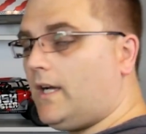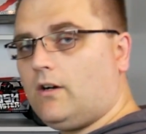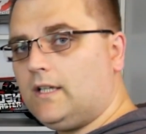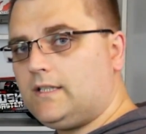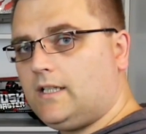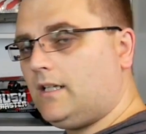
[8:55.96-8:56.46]

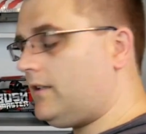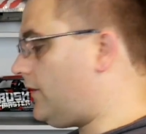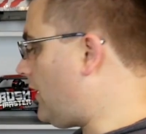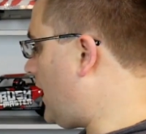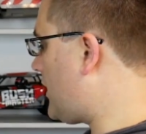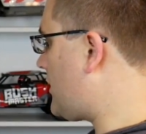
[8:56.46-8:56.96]
I did it is
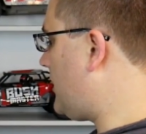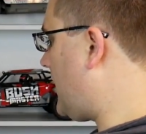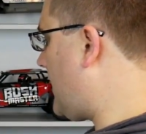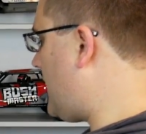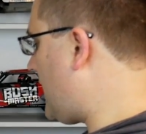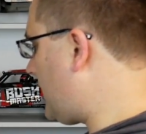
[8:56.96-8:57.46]
I actually
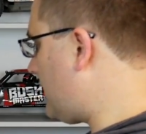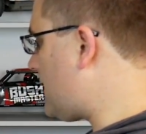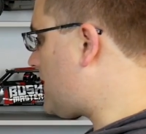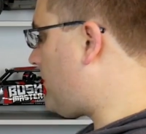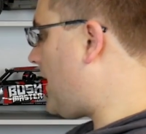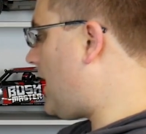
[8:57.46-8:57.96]
connected the
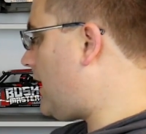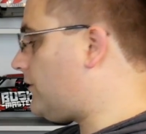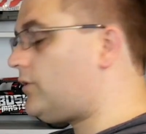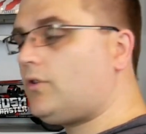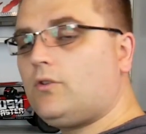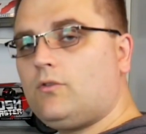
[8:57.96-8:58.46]
spar
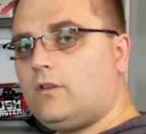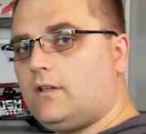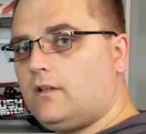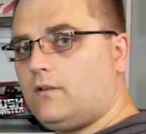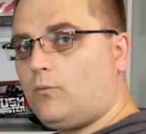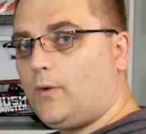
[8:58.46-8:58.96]
to
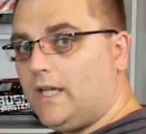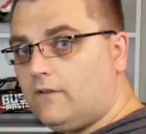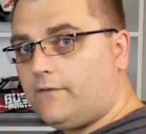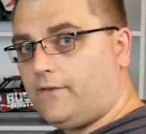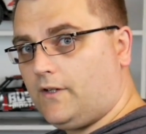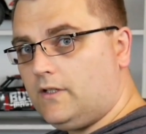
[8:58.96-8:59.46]
the wing
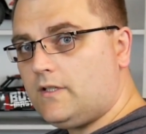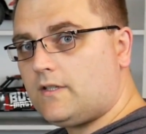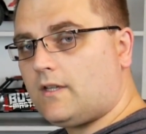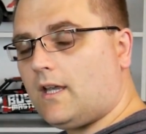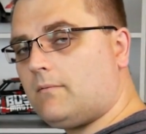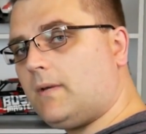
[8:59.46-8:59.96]

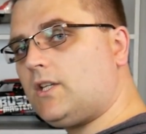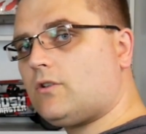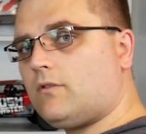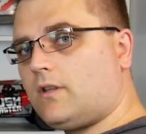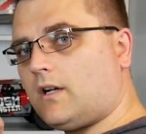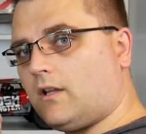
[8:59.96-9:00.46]
first and made
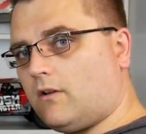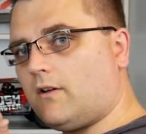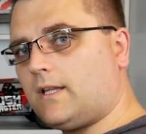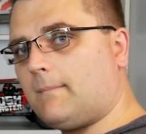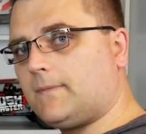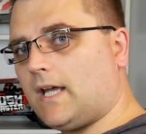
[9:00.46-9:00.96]
sure that I
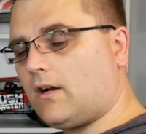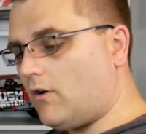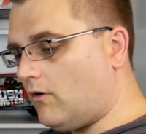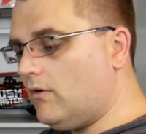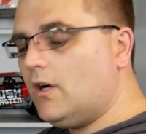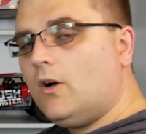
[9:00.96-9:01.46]
lined up that
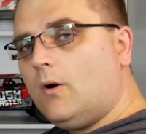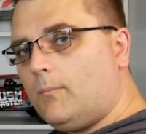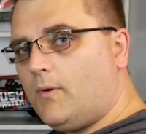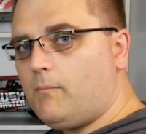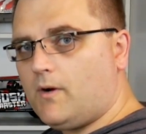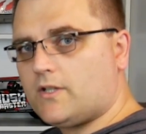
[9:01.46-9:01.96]
hole,
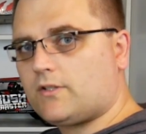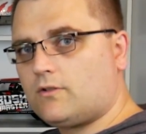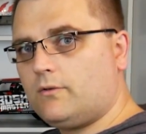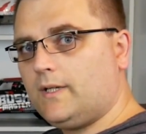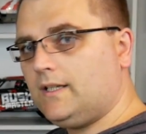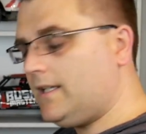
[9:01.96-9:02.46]
put my screw in